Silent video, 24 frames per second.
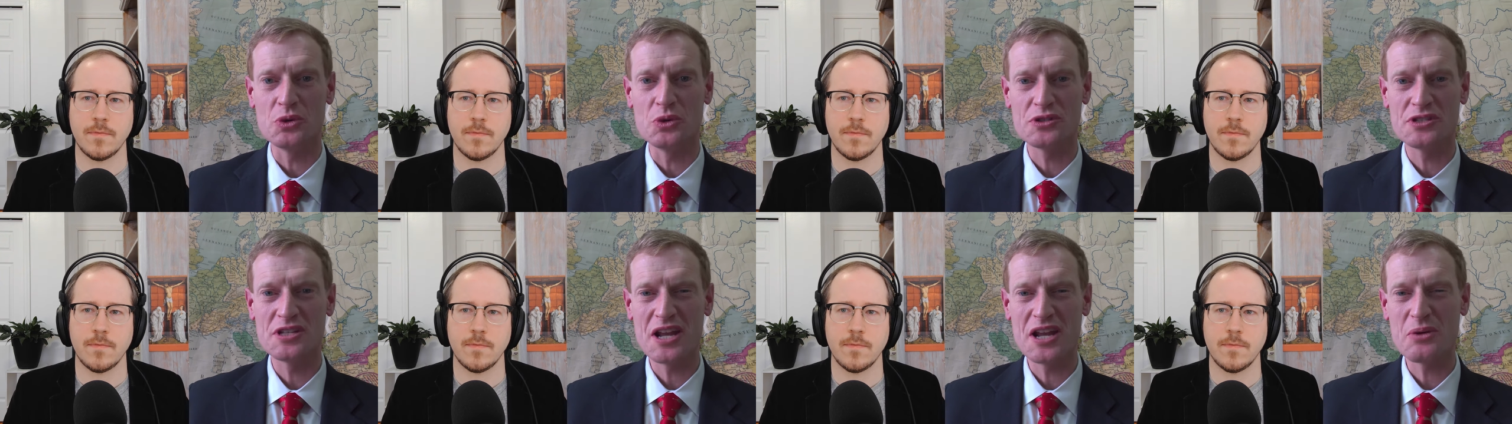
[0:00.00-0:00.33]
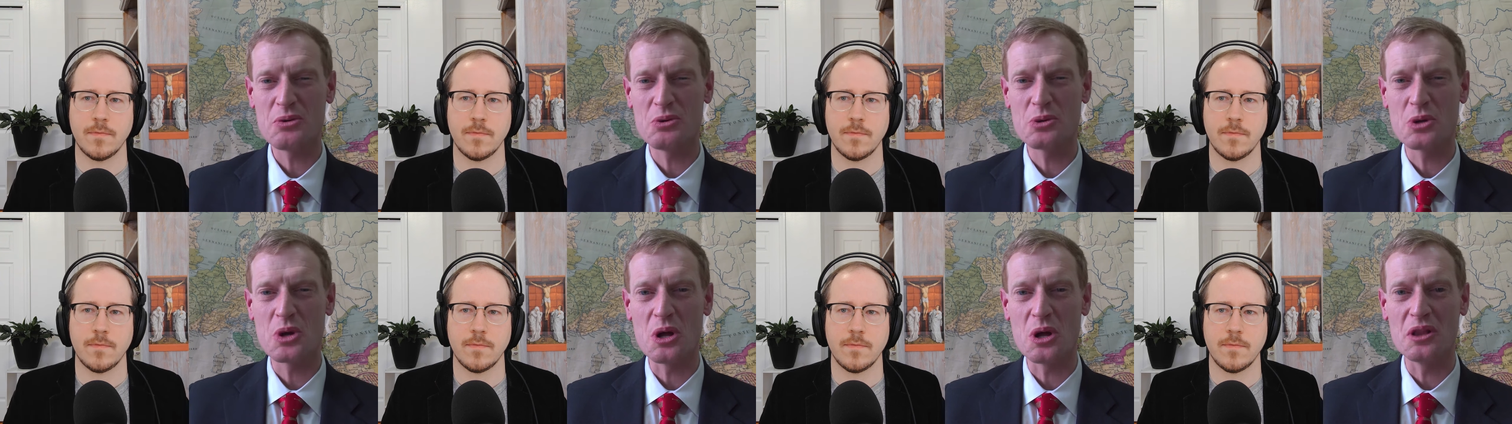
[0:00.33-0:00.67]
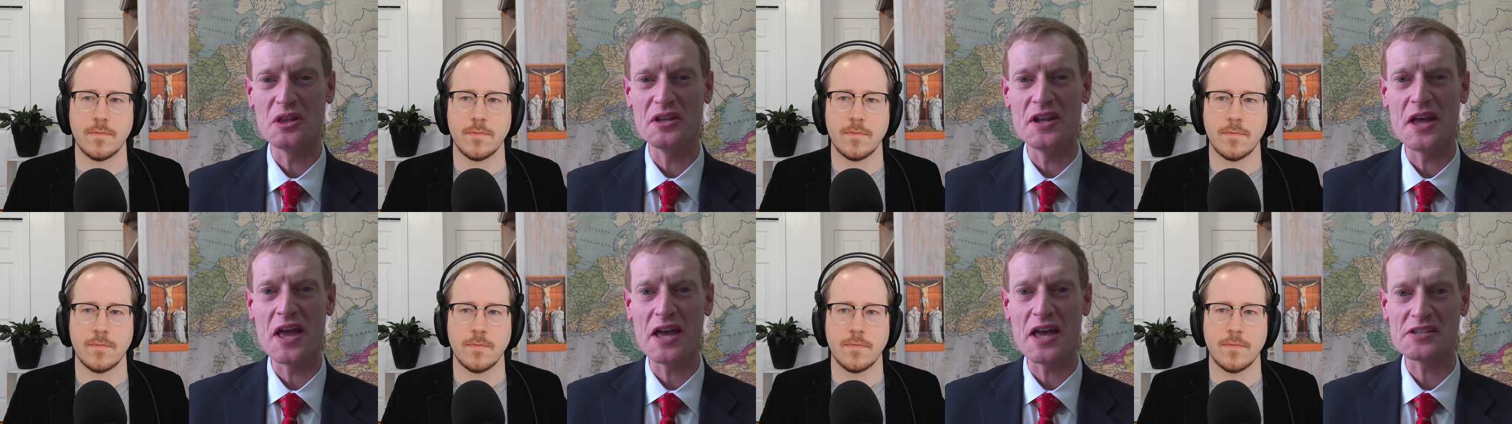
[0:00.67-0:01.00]
Speaker 1: what today we would
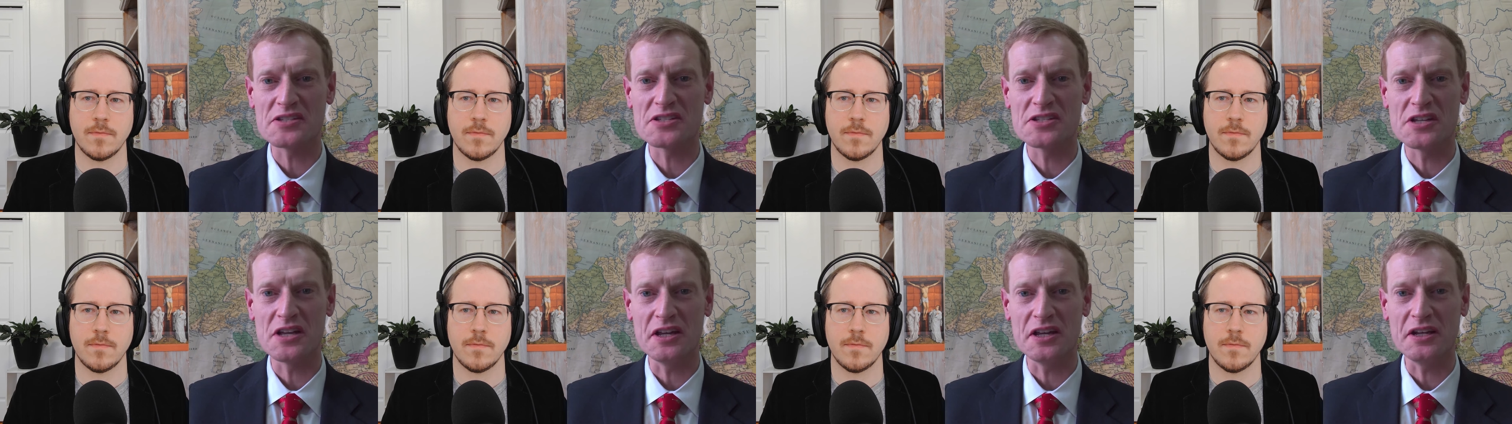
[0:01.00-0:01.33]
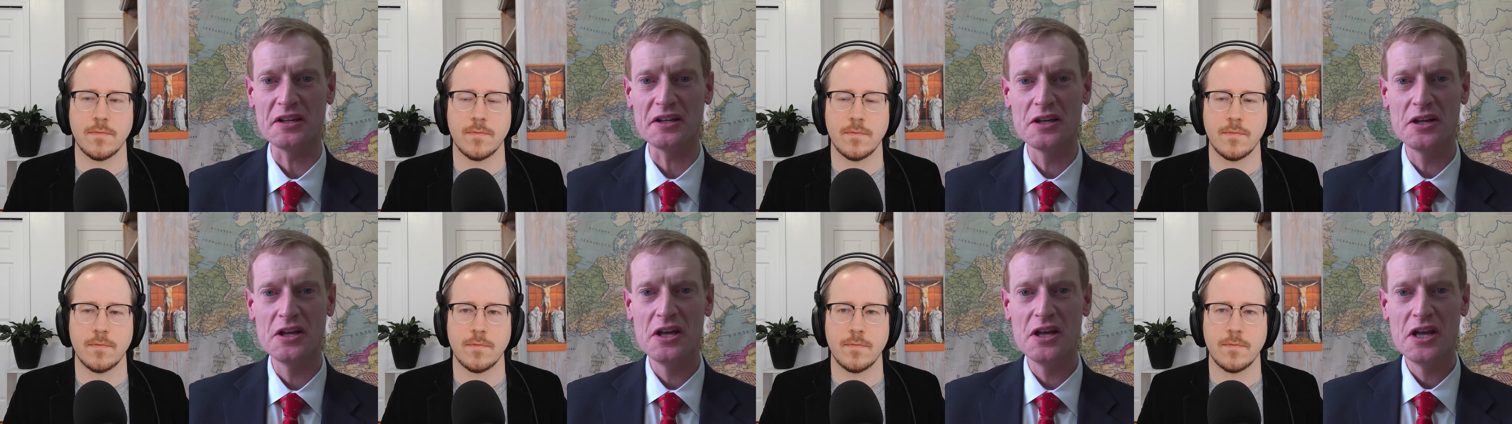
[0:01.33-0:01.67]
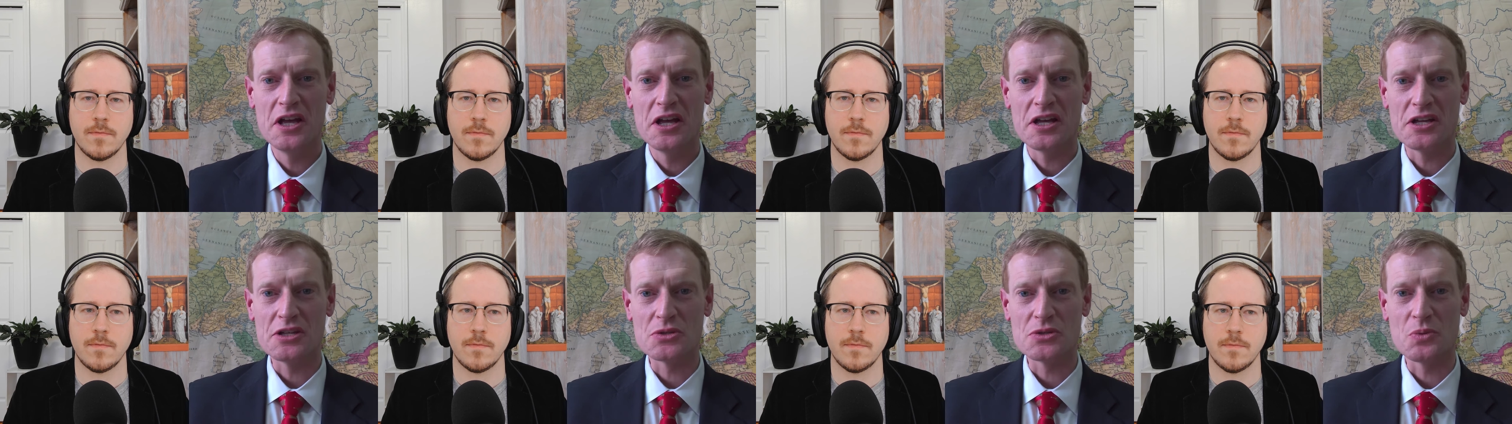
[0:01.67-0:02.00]
call an essay,
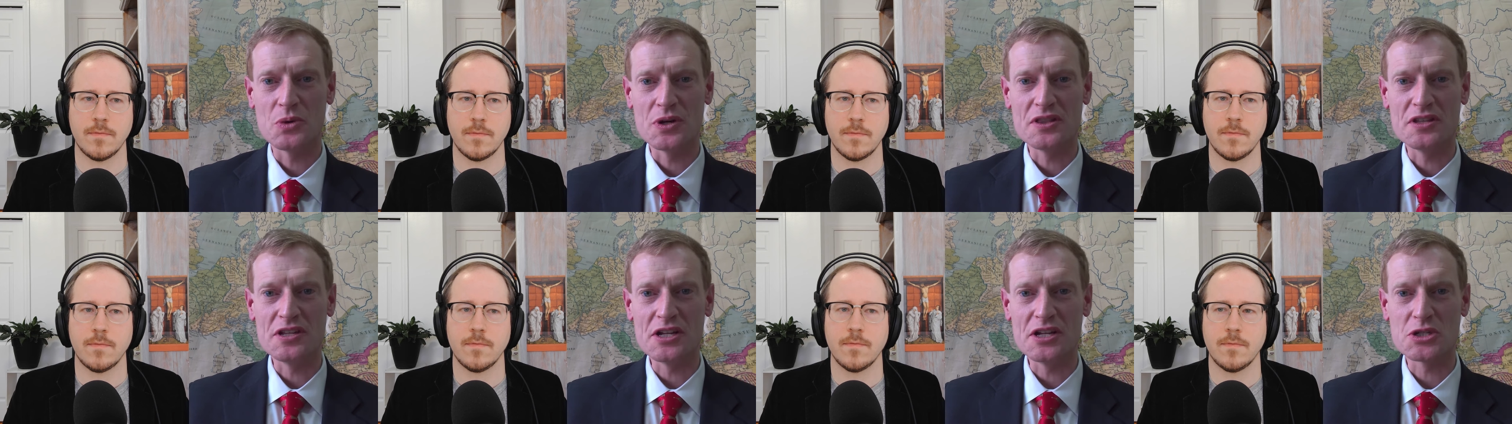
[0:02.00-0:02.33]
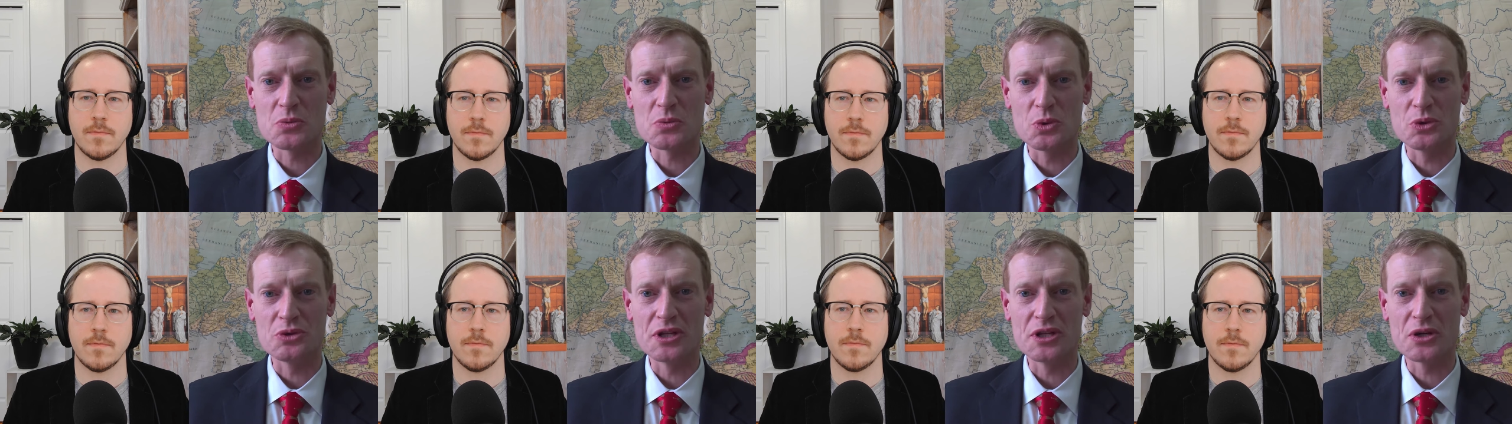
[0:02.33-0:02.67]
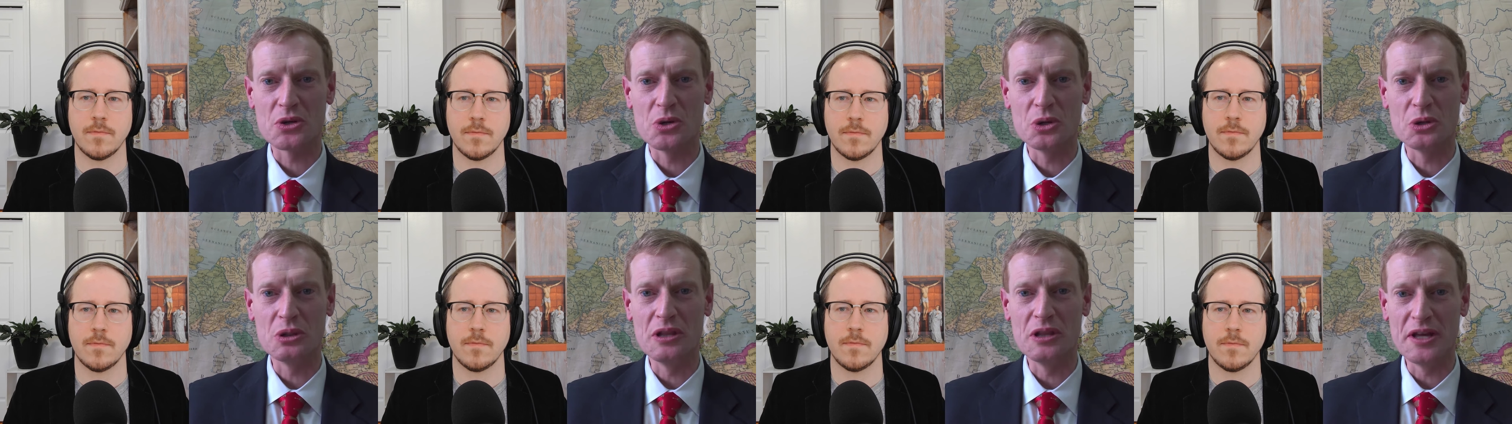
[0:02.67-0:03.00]
is what in the ancient world they
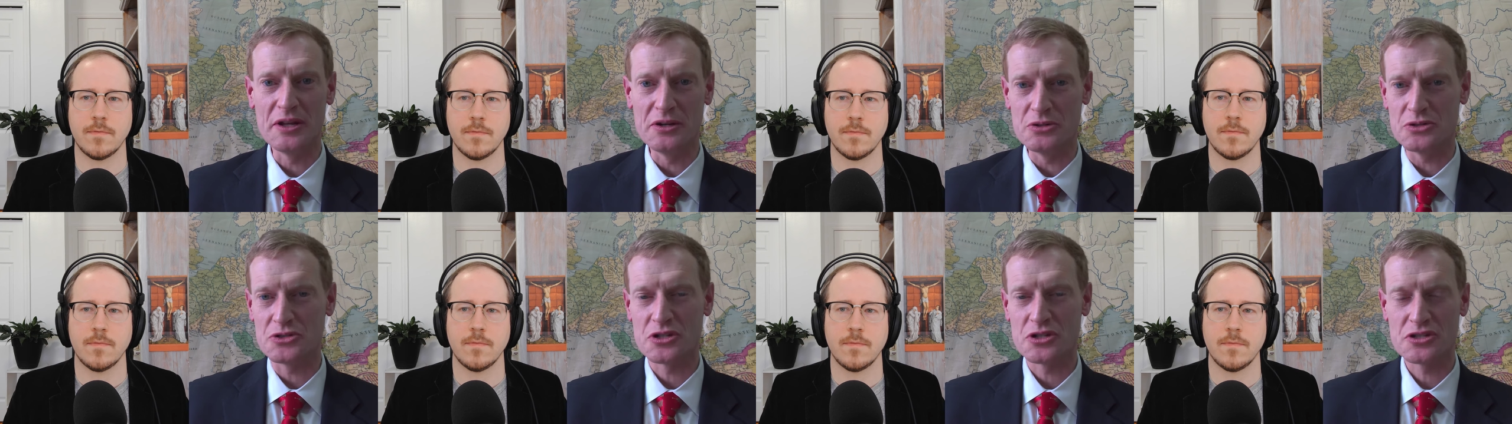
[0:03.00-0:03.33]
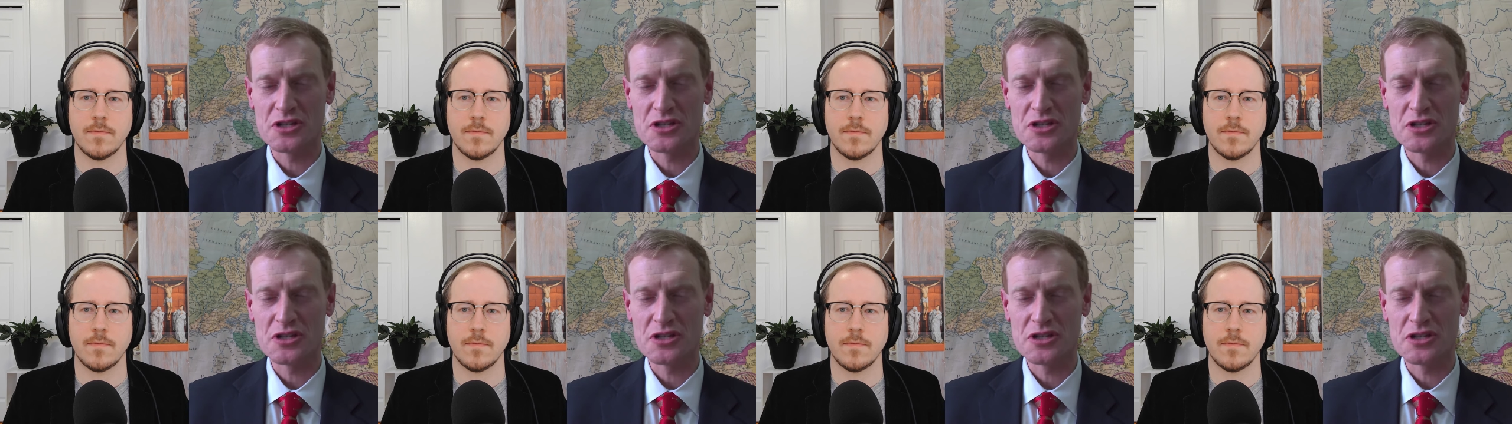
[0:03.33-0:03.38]
called letters,